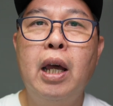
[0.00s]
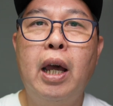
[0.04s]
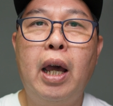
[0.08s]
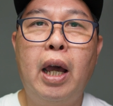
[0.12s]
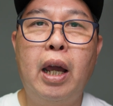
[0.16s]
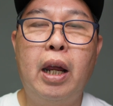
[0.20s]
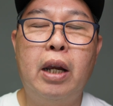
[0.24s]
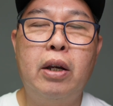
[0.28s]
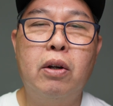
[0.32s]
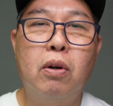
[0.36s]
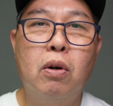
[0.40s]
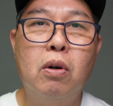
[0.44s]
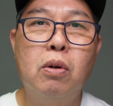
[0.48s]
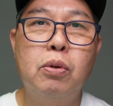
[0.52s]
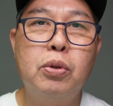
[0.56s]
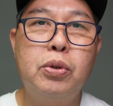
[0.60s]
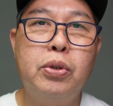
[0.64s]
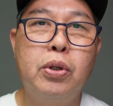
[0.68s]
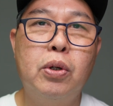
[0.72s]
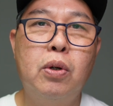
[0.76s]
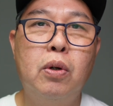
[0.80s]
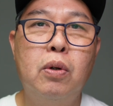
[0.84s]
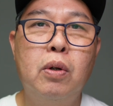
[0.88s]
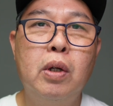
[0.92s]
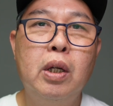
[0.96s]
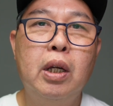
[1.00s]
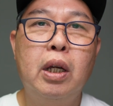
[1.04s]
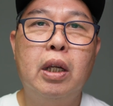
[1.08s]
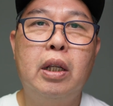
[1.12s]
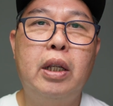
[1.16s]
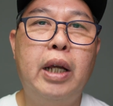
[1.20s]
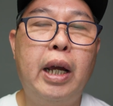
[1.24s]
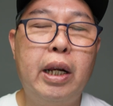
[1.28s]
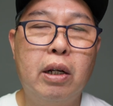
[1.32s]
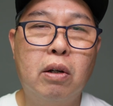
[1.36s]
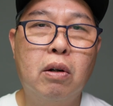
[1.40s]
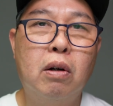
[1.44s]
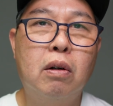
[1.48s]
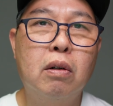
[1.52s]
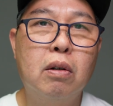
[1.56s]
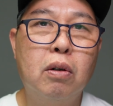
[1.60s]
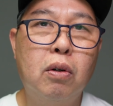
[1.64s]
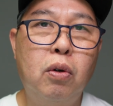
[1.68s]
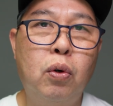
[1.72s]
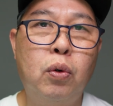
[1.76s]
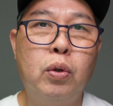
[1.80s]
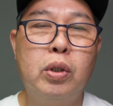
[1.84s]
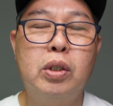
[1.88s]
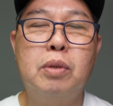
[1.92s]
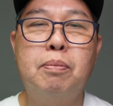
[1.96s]
and also that
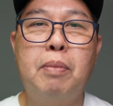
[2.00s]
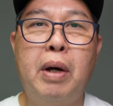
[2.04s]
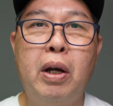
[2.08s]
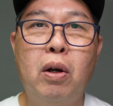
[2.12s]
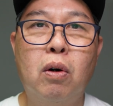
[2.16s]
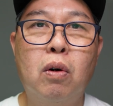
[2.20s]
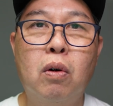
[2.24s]
concludes my